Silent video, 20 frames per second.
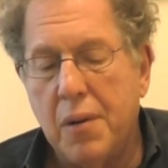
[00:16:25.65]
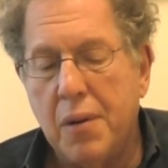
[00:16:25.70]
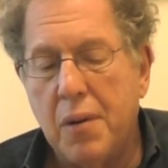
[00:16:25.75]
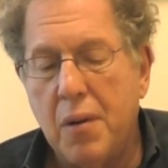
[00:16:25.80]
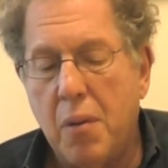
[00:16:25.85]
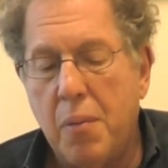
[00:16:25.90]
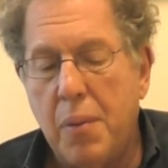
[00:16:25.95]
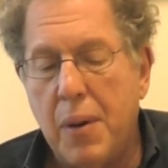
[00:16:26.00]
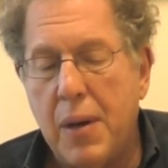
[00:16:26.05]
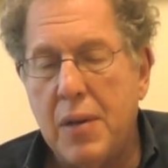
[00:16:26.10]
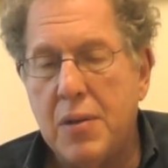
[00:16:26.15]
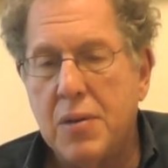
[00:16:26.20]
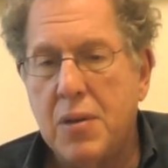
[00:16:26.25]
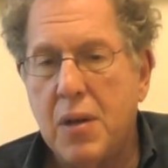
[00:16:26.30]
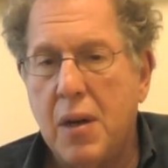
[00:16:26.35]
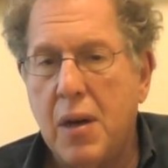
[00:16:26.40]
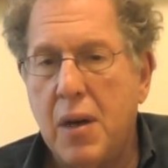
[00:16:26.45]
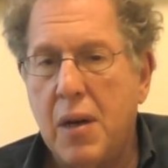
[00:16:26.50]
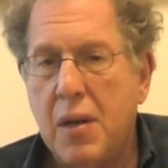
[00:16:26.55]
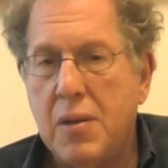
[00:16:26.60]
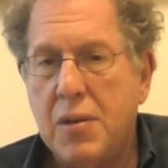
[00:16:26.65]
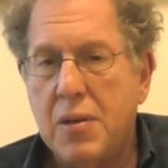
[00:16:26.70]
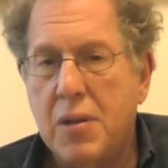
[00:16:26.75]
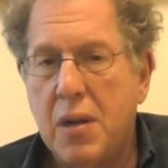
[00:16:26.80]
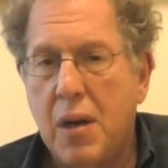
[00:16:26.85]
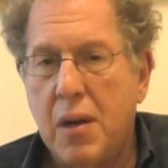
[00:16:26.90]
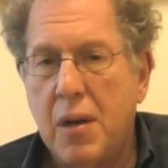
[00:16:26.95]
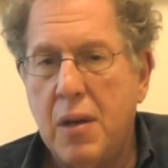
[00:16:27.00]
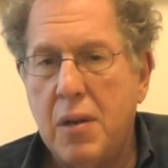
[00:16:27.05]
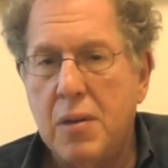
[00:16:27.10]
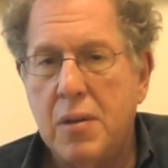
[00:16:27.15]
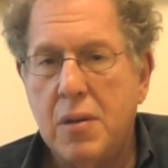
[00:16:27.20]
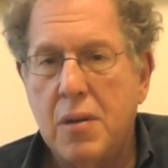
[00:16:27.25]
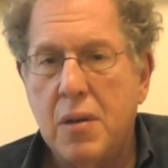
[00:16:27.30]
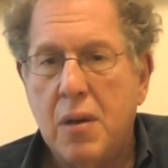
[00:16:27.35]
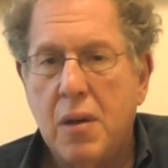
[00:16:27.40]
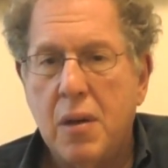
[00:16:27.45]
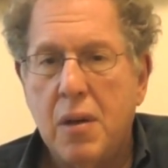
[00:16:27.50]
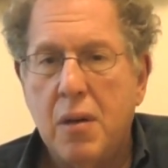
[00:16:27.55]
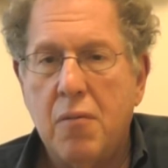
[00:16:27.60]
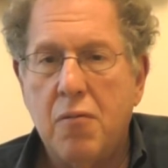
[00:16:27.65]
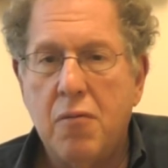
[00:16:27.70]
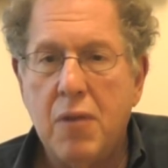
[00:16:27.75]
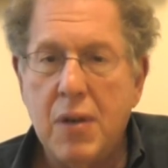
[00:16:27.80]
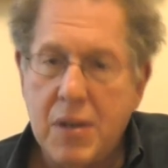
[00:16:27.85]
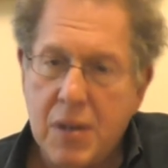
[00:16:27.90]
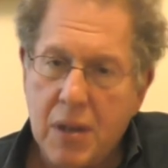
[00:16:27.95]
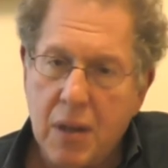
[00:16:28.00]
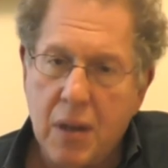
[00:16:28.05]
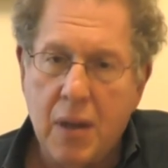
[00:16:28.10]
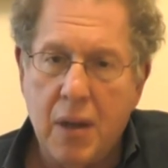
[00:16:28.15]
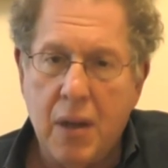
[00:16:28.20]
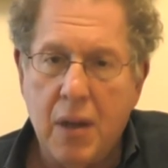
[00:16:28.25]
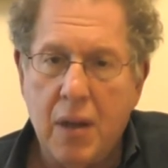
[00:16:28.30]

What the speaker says: nobody has done any studies recently.